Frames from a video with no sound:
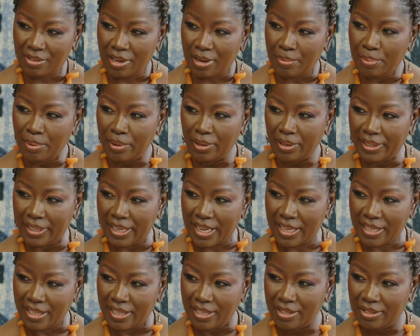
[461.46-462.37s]
You're
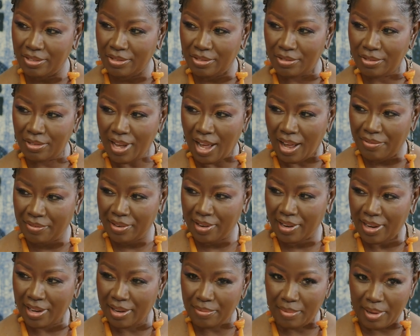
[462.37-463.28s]
apologizing to
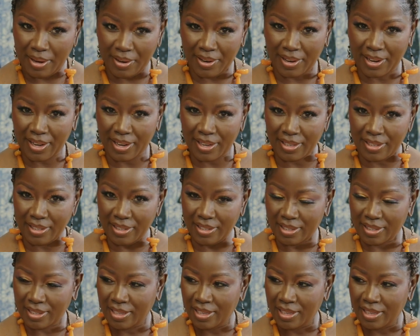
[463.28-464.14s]
African Americans,